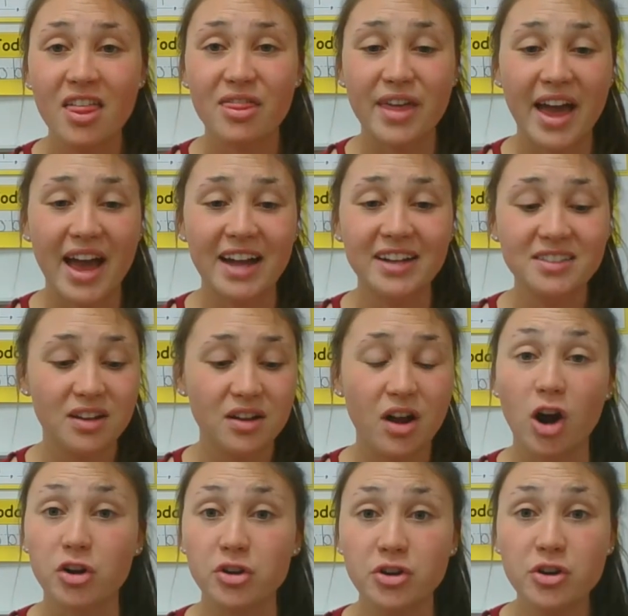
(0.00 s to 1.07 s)
that
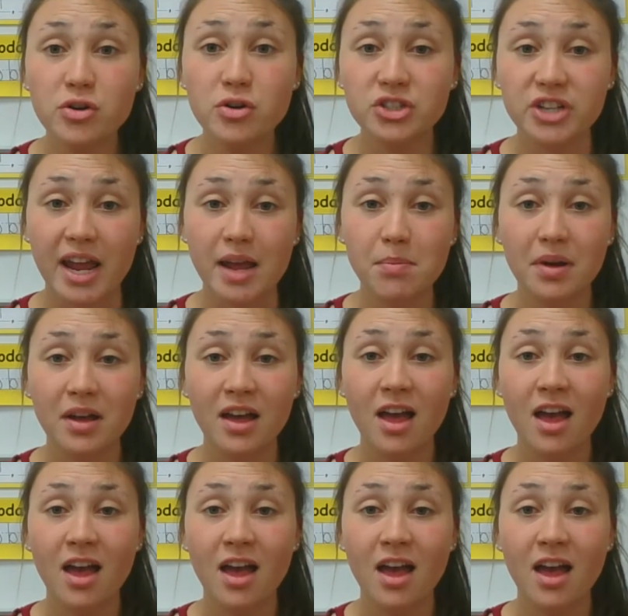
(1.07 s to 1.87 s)
our new shape,